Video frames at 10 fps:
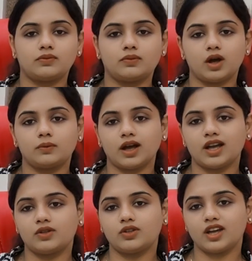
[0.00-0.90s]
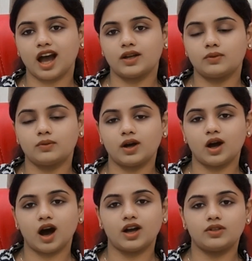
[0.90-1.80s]
Prepare your scalp.
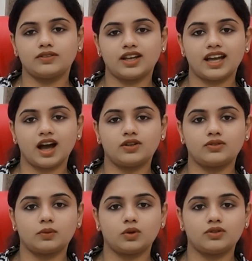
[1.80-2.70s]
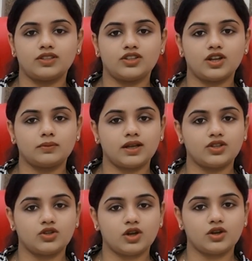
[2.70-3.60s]
On the day of the procedure, make sure your